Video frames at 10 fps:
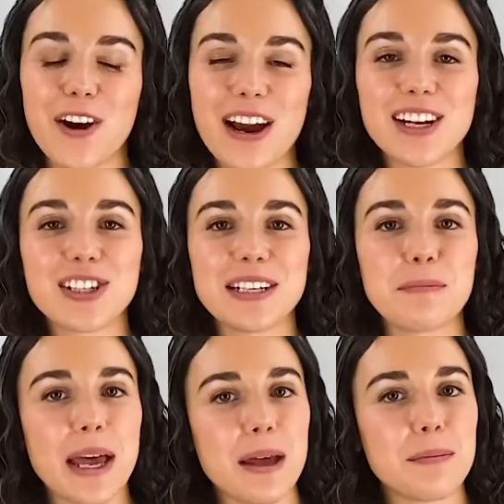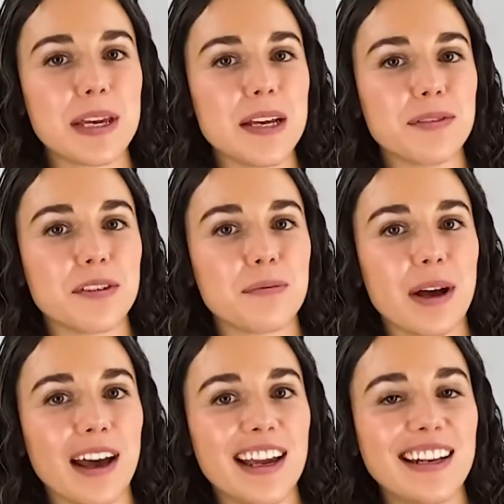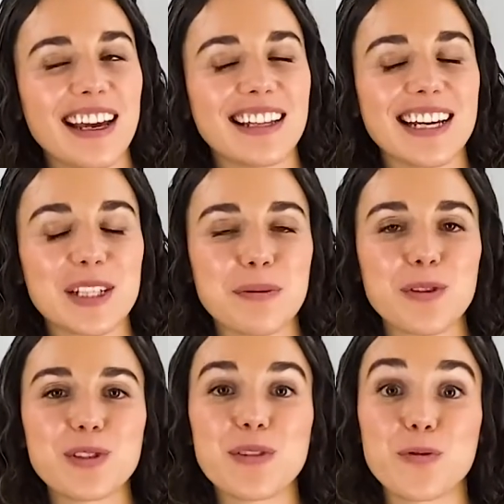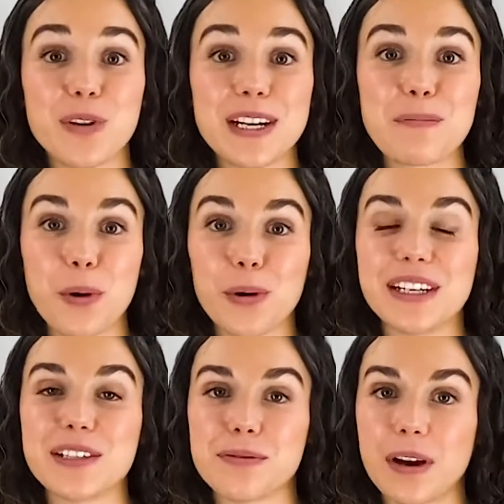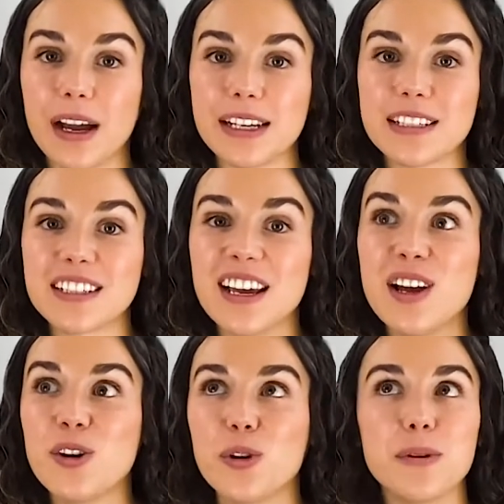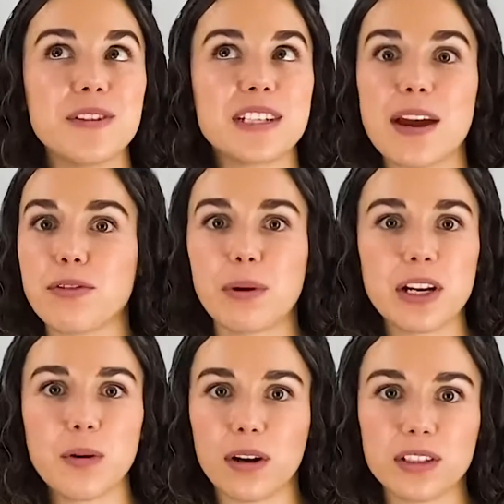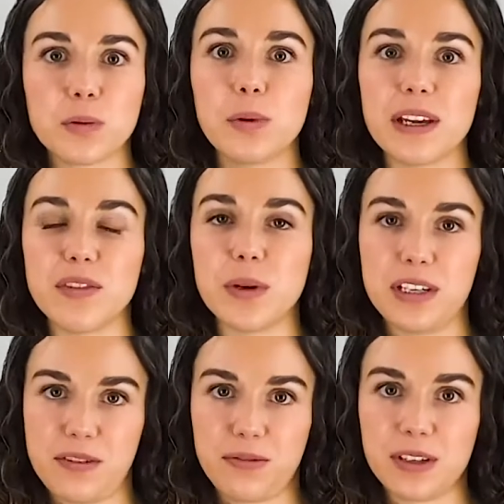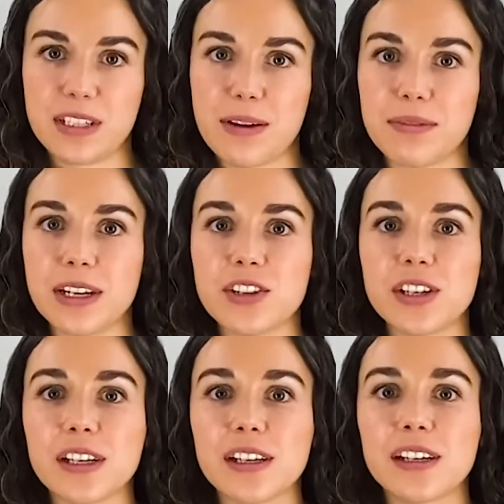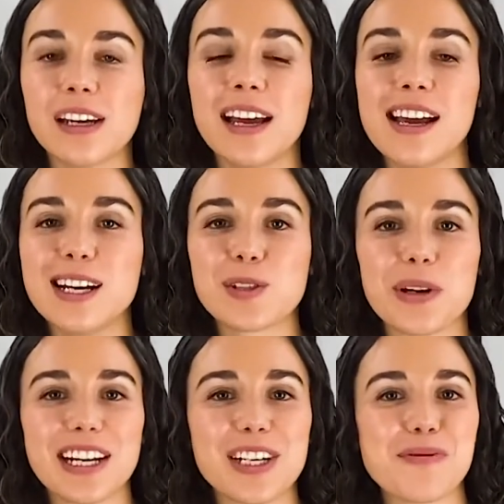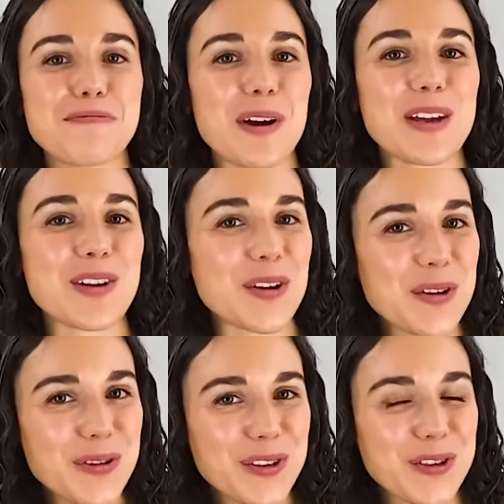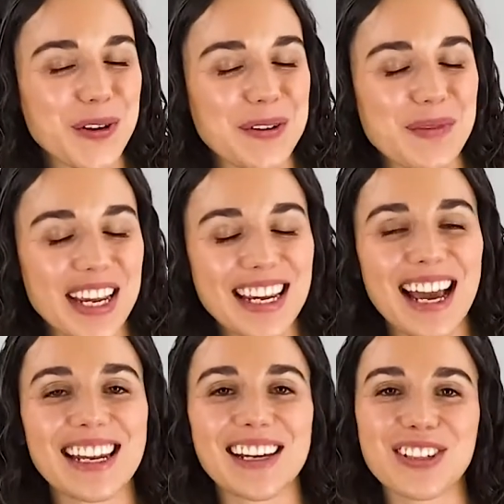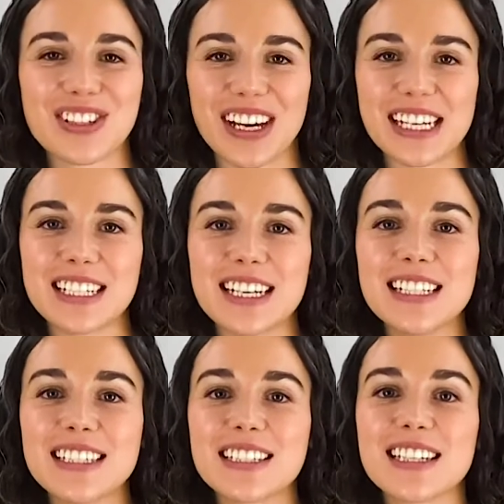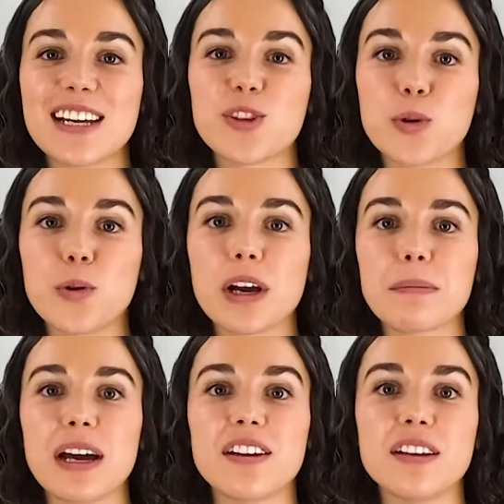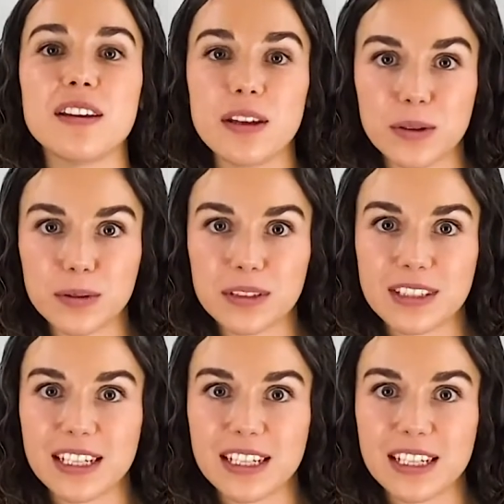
are actually pet peeves of mine, and that's because they're really poorly defined. Almost everyone you ask will give you a different definition. So I'd like to invite you to join me and other scientists and talk about yields